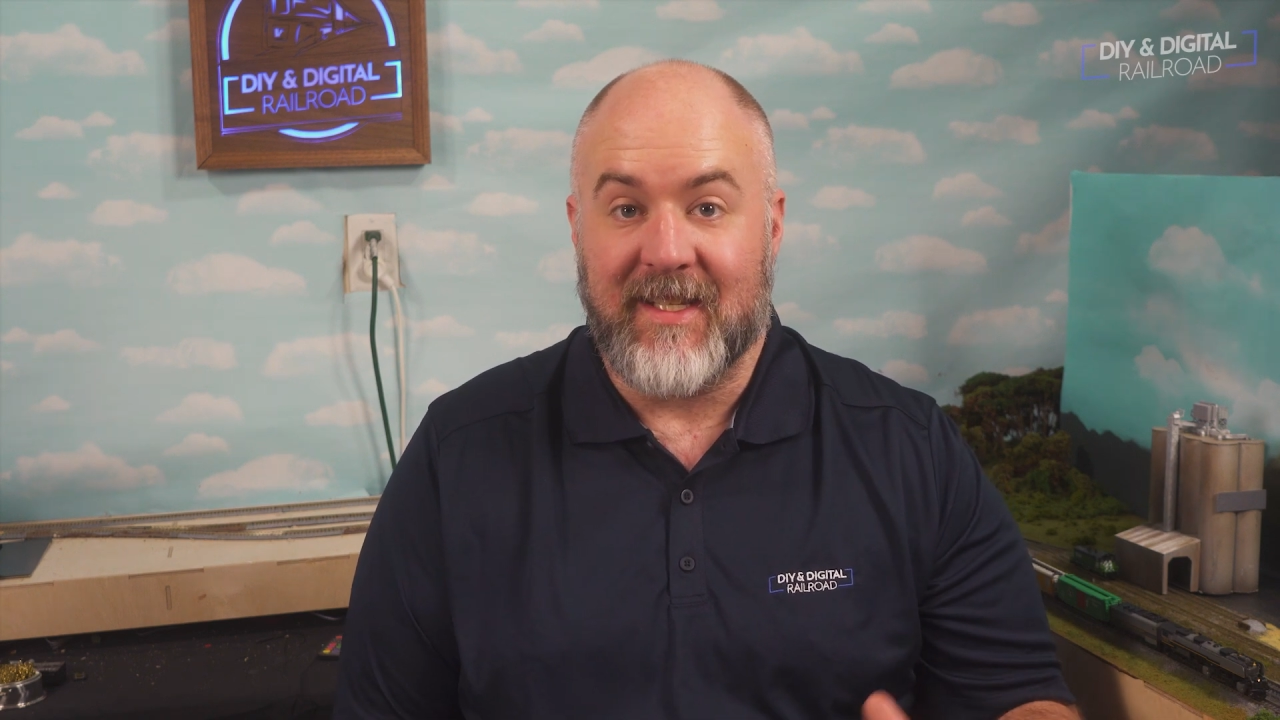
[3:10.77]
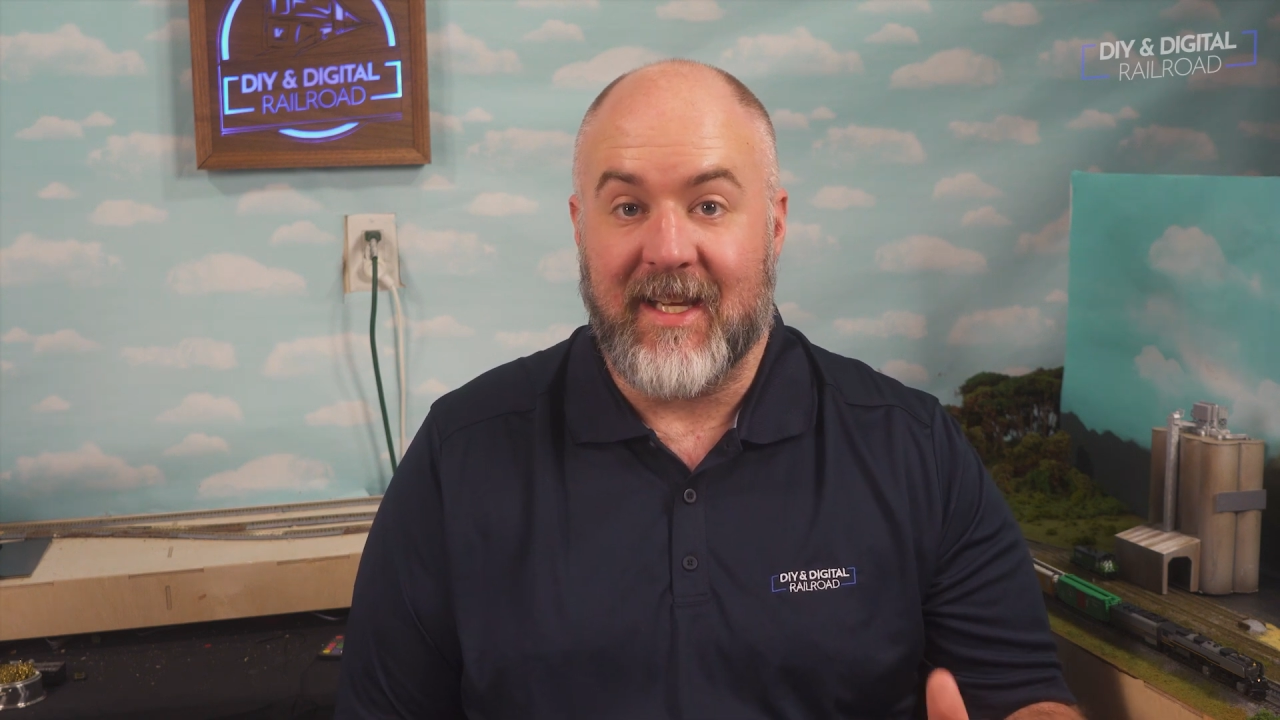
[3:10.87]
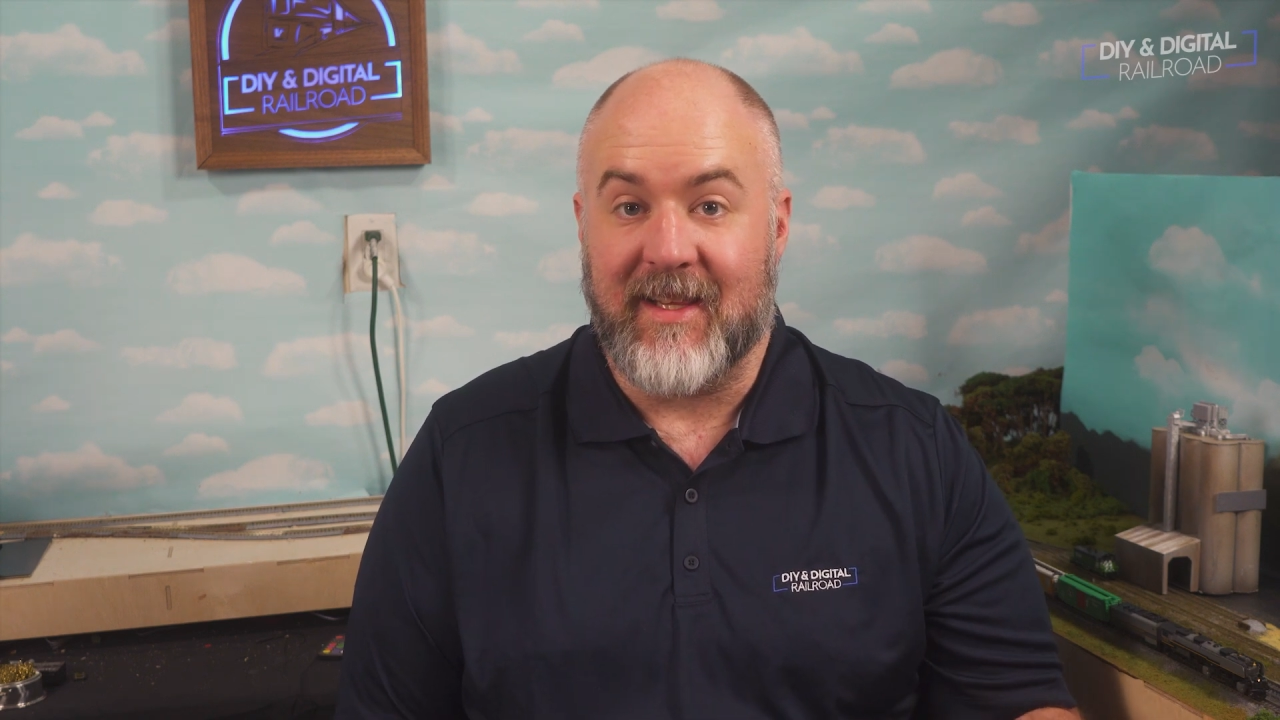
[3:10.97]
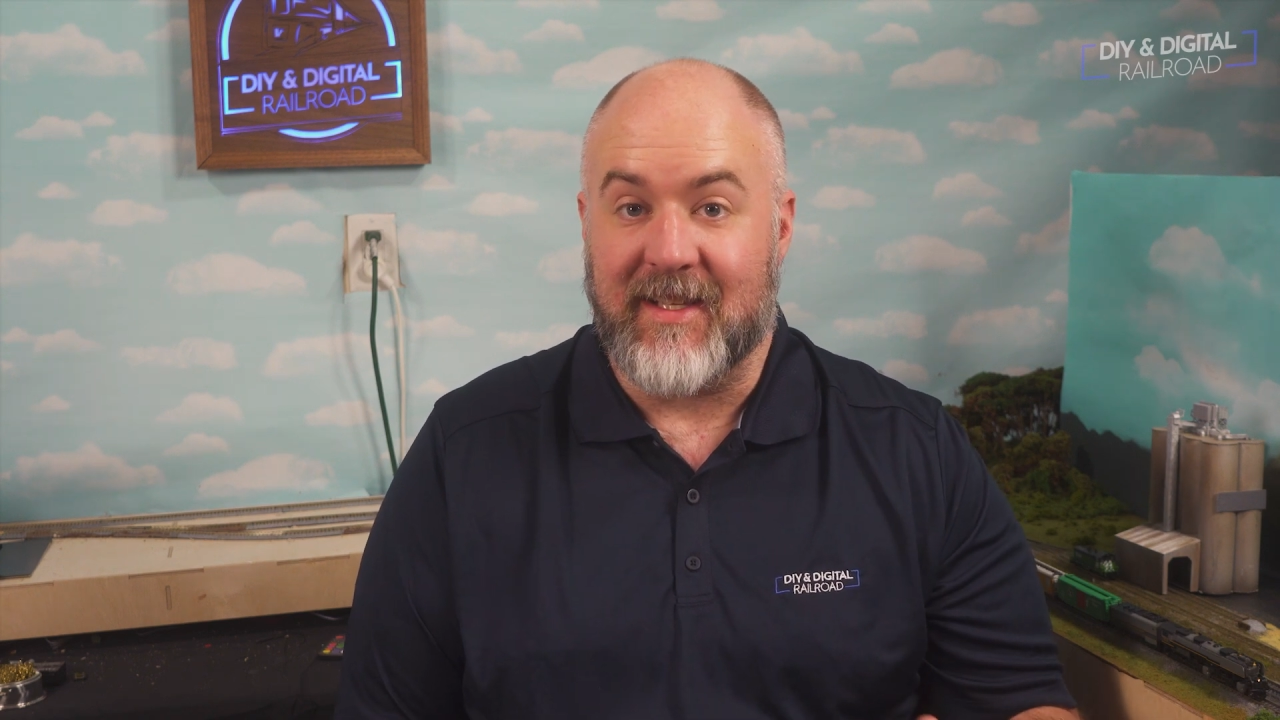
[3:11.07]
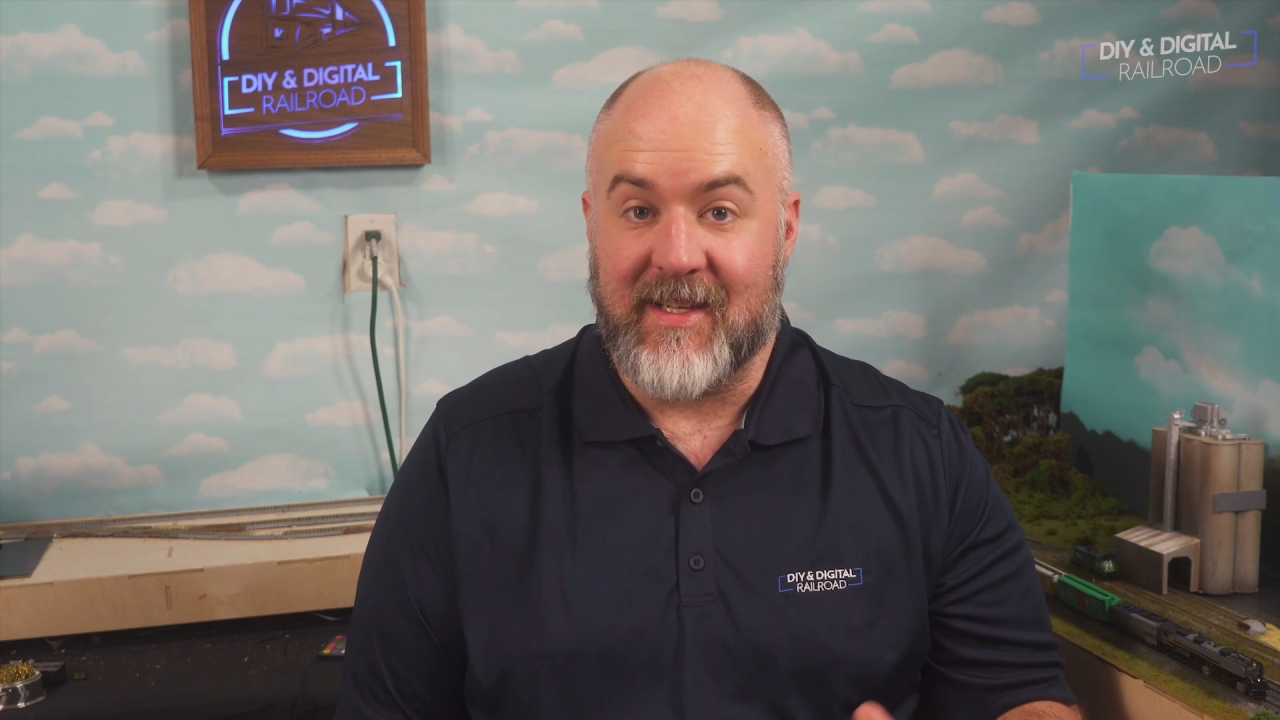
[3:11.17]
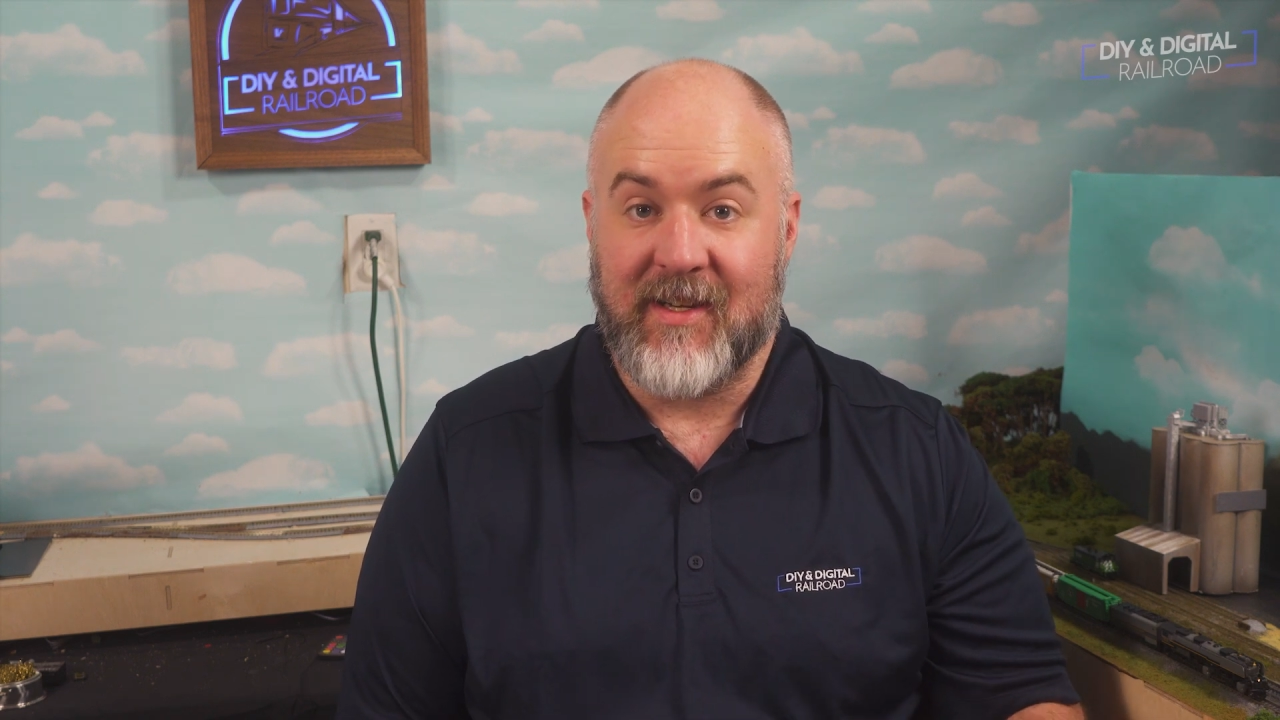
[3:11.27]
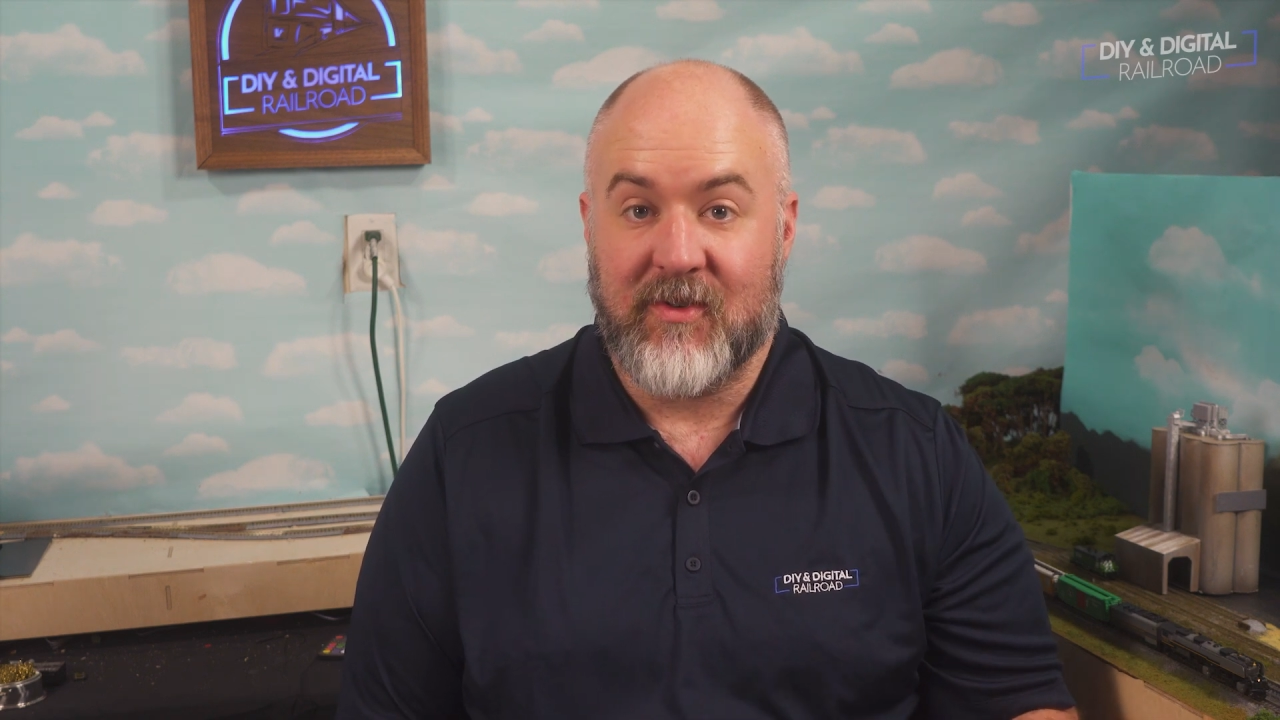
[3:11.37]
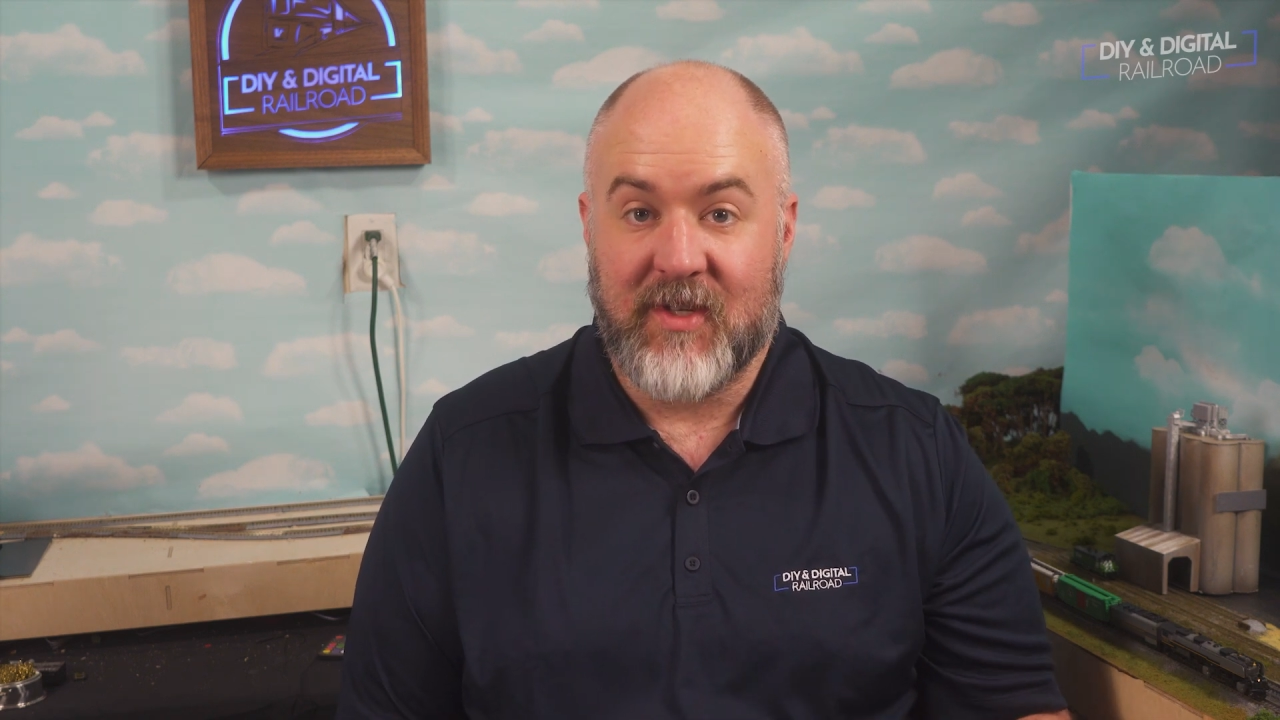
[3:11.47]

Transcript: in the signal